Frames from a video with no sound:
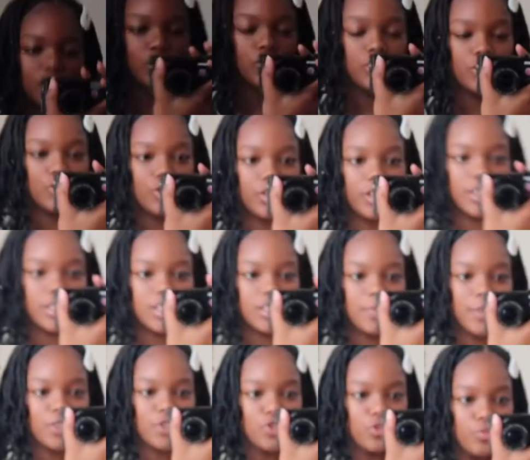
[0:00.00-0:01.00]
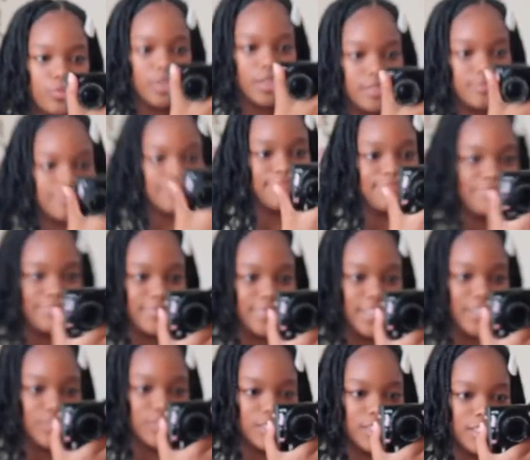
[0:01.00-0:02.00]
The jeans are nothing special, but
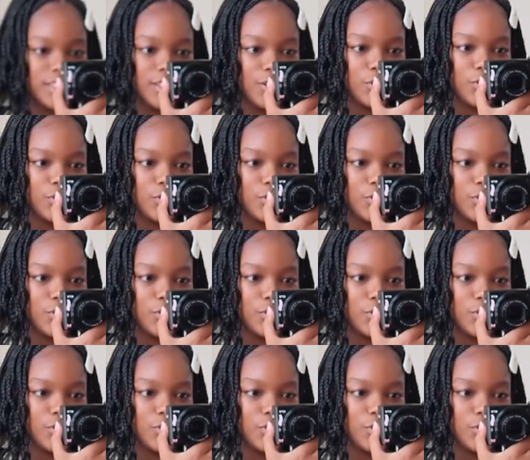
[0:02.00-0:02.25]
here's the